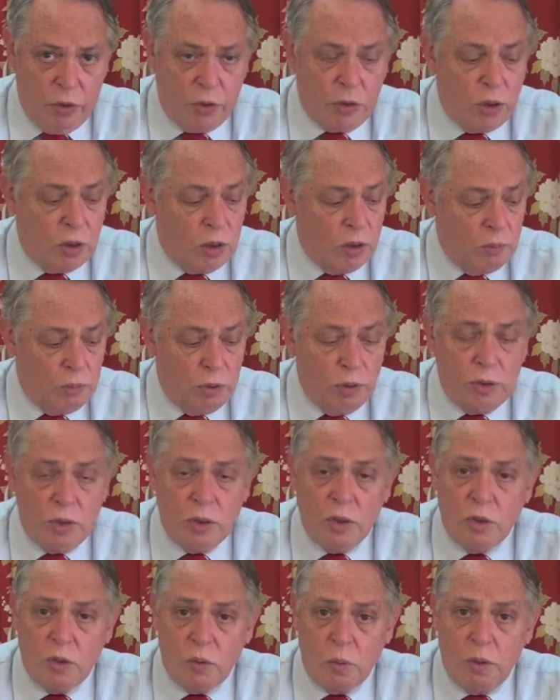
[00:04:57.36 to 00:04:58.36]
what you can
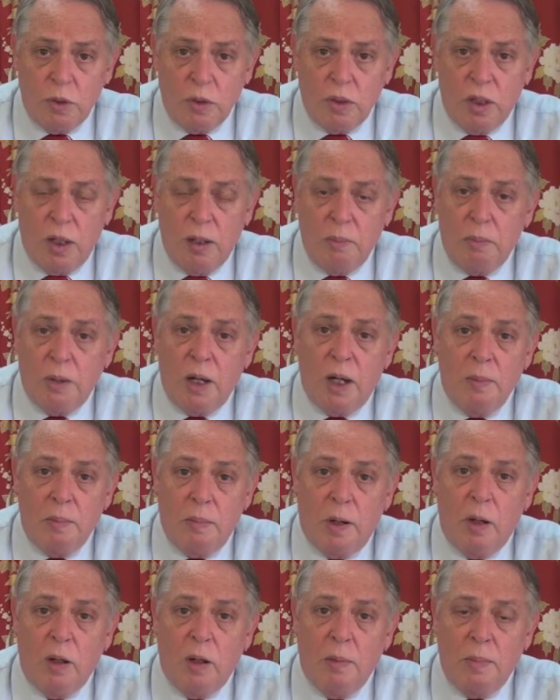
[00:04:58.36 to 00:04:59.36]
produce with a
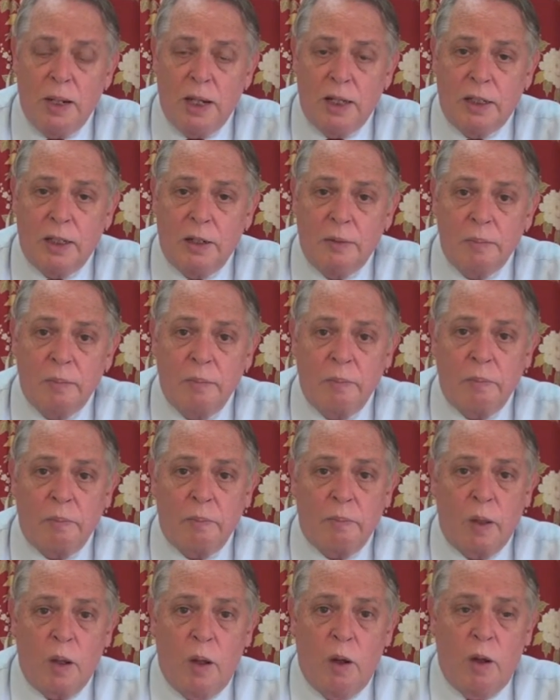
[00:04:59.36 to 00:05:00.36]
bipolar magnet
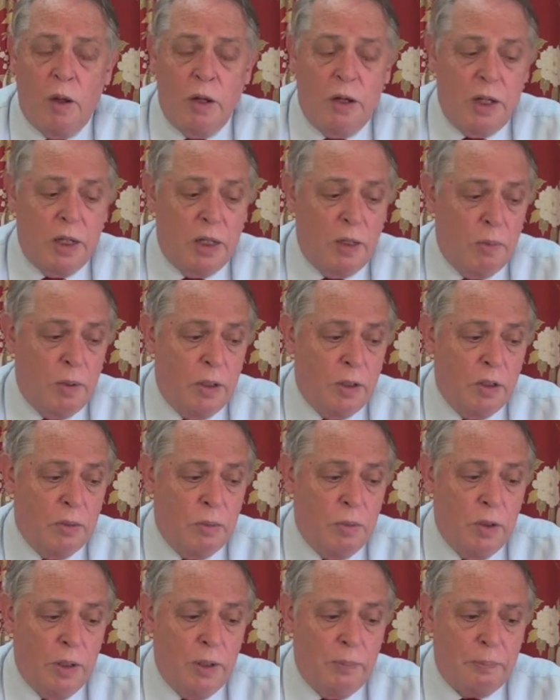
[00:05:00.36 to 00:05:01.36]
on an
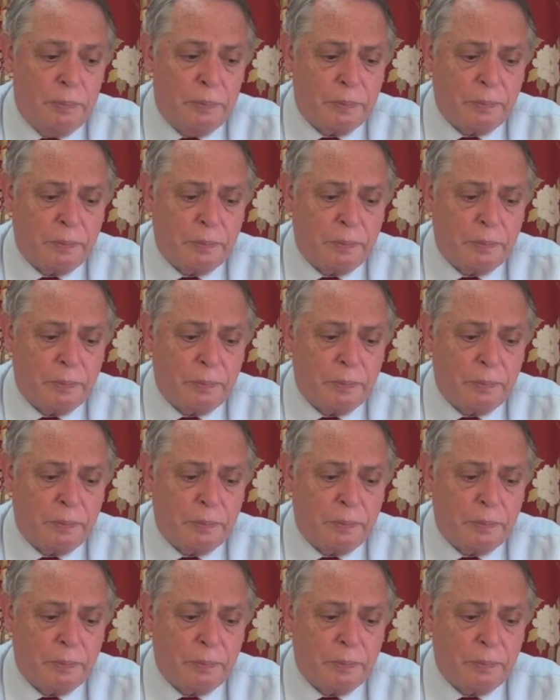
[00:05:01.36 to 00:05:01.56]
acupuncture point.